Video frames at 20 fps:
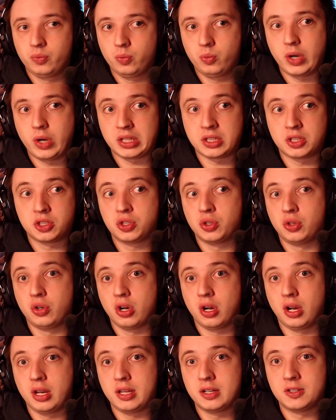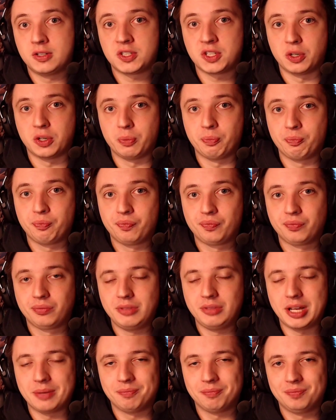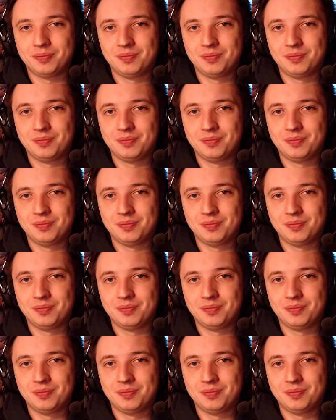reacted to earlier. So yeah,